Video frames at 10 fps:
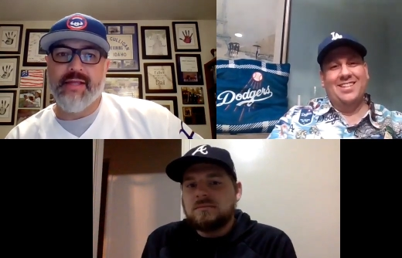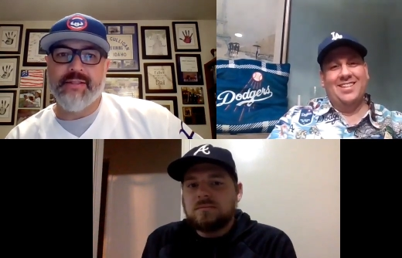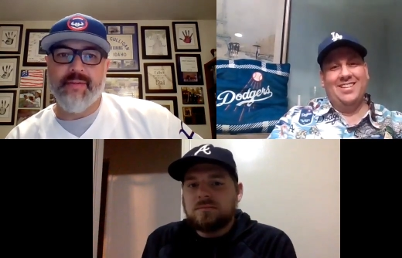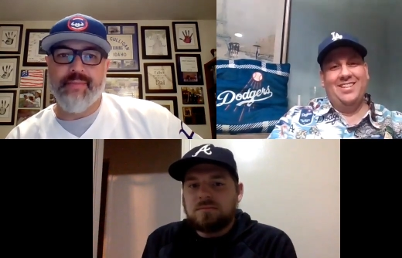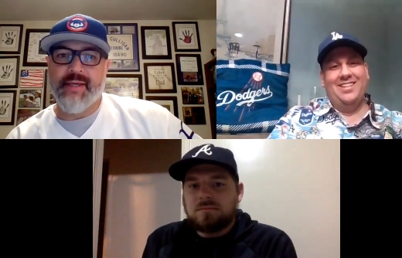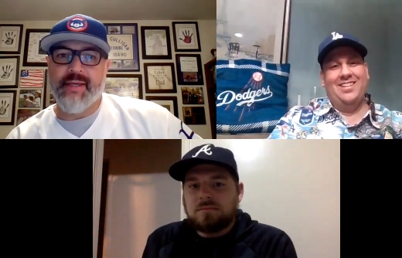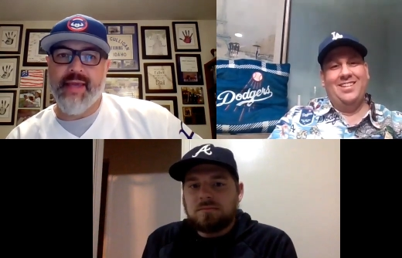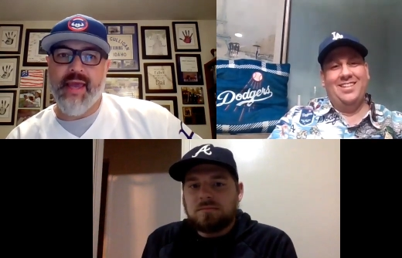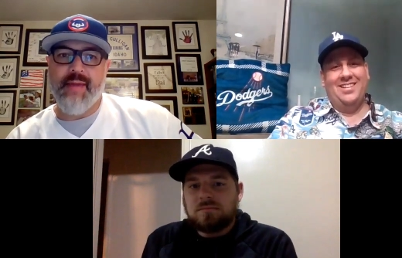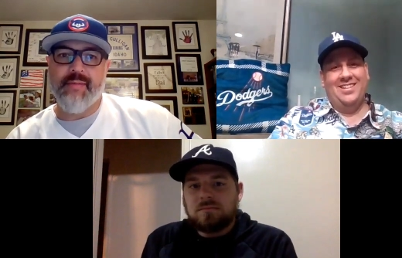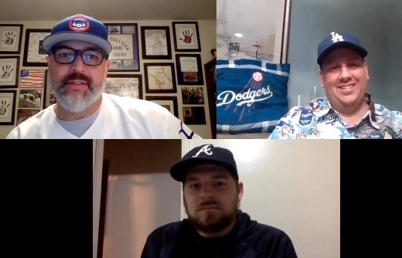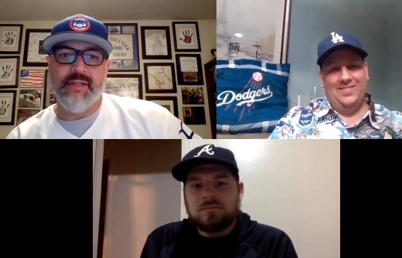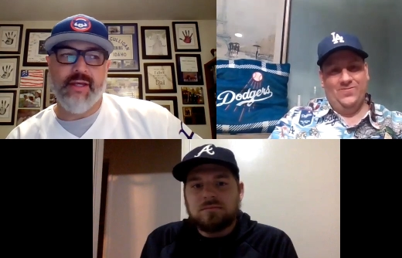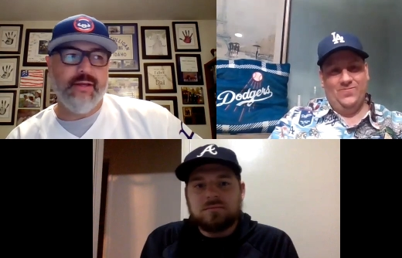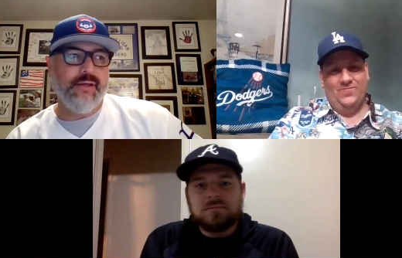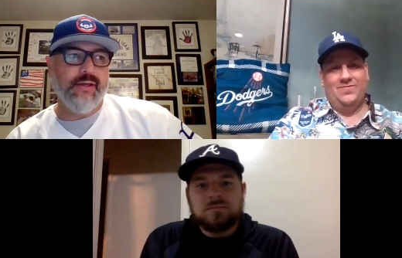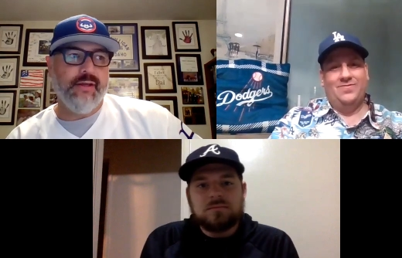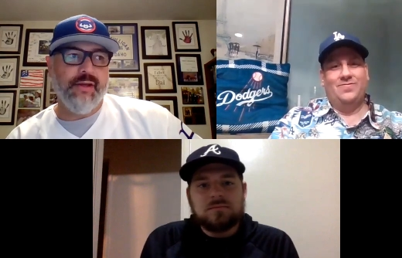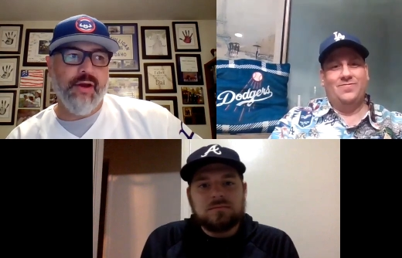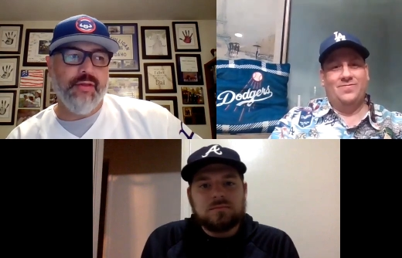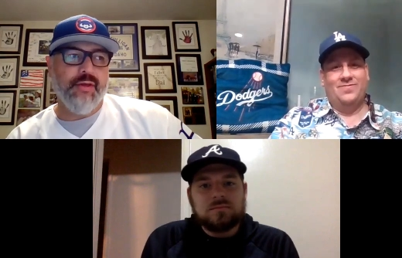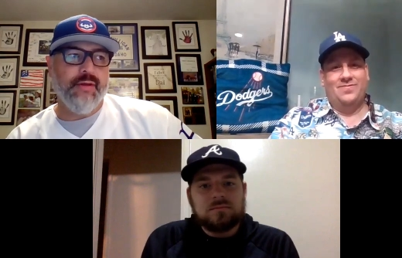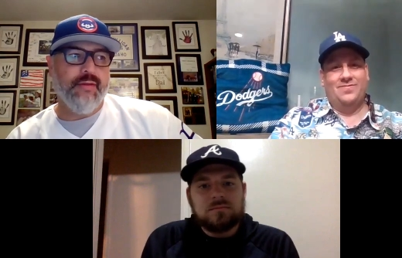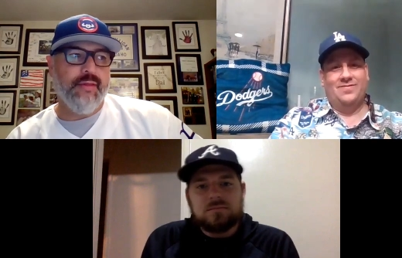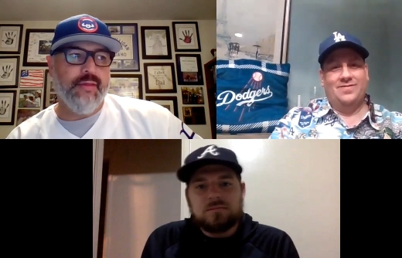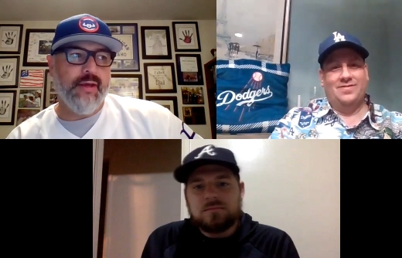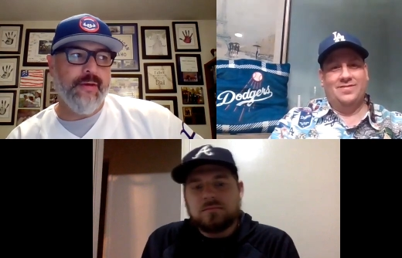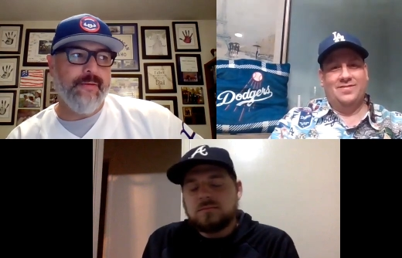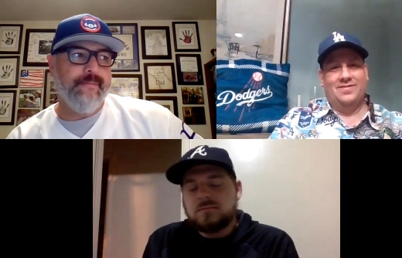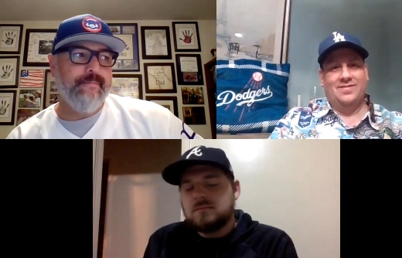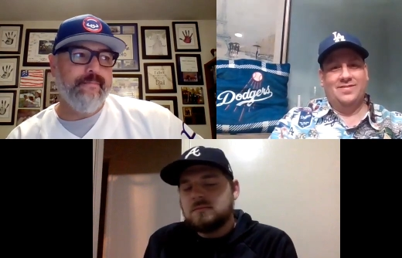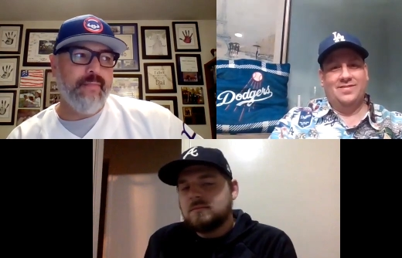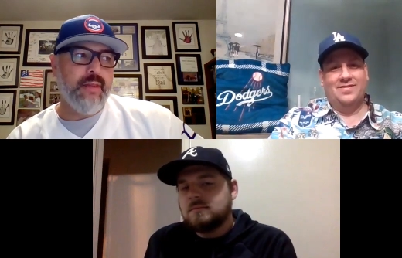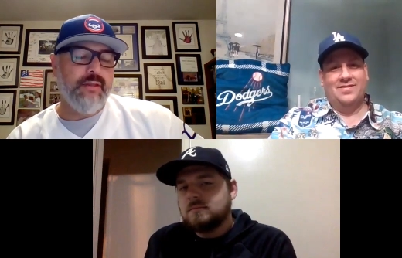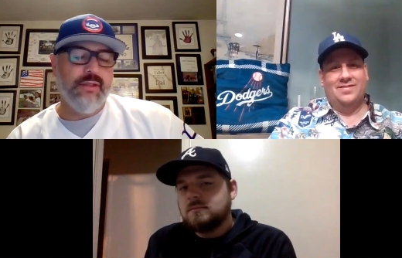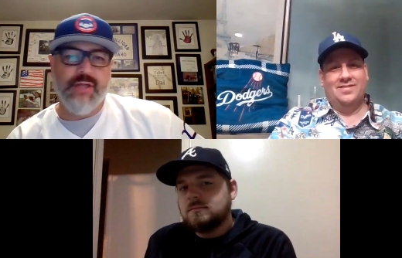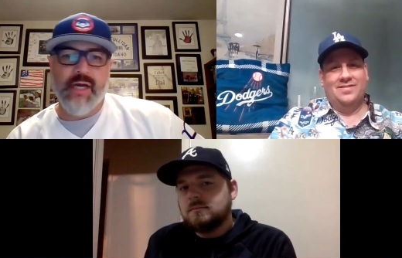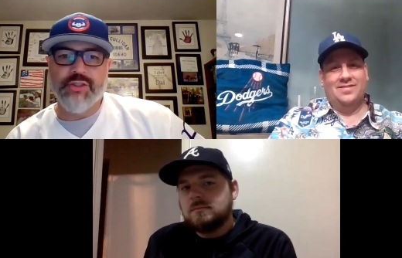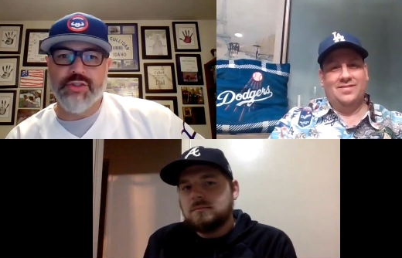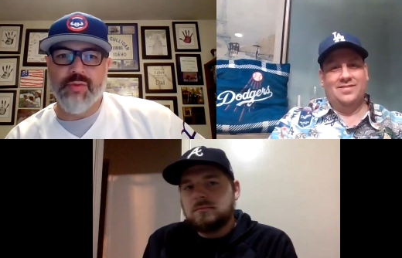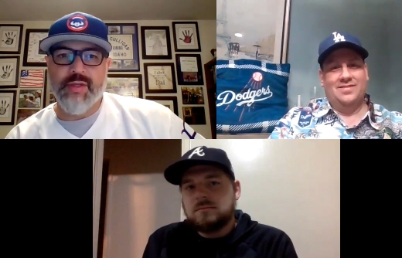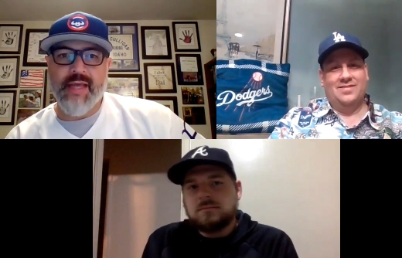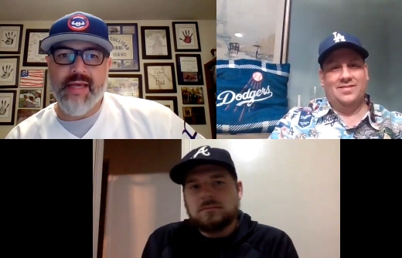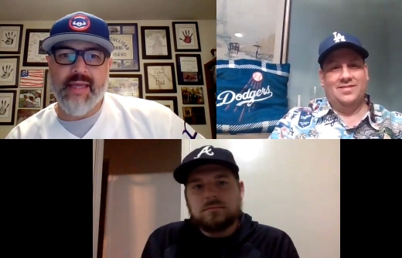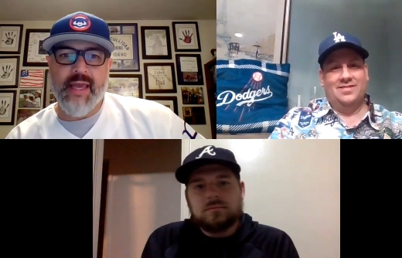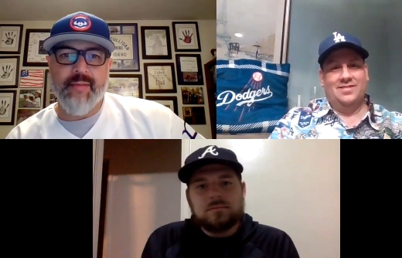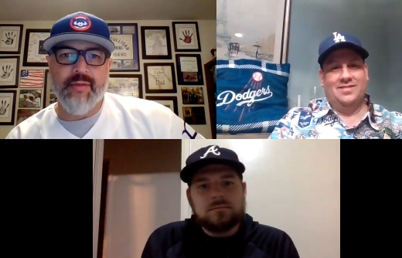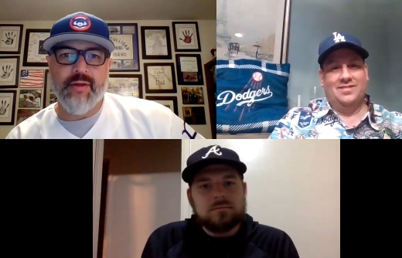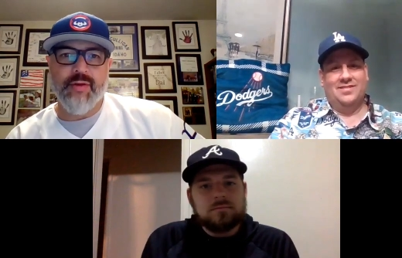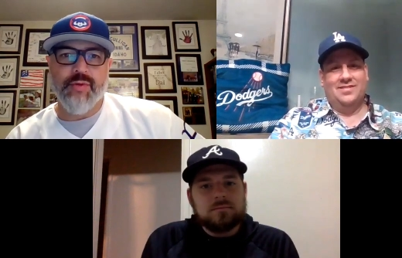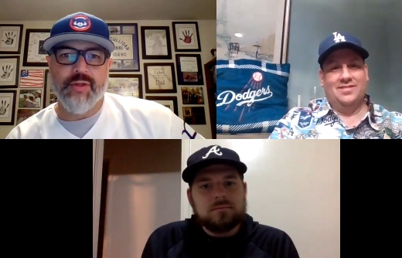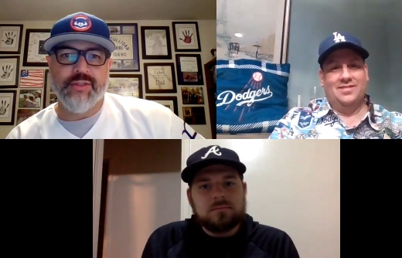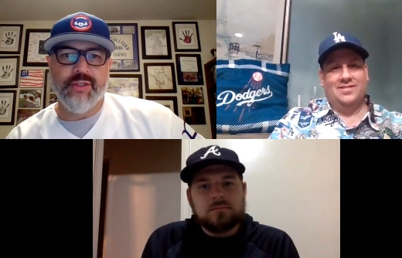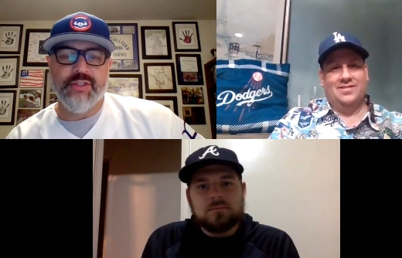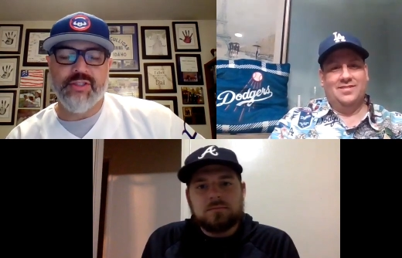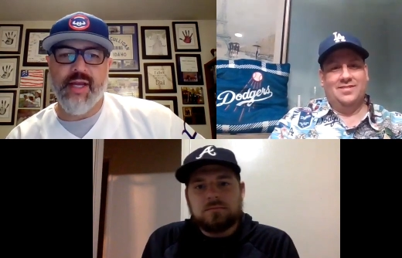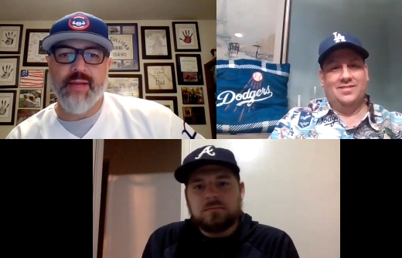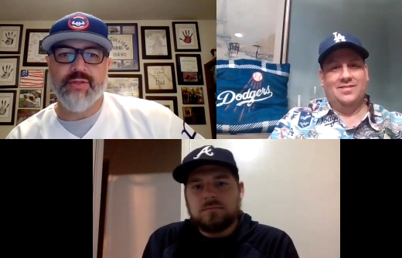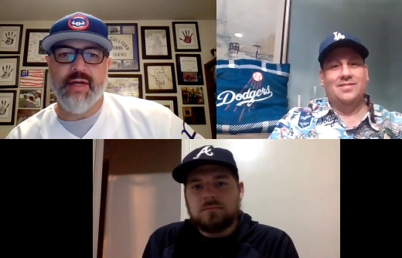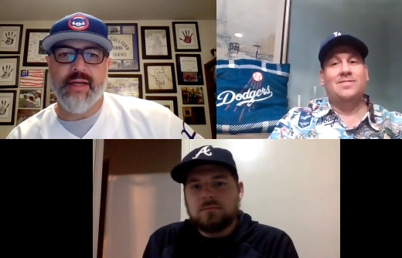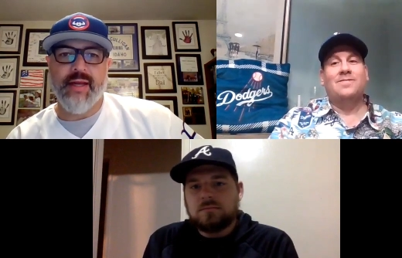Speaker 1: It's a big game. It's a you know the the the Dodgers win that game and they're World Series champs right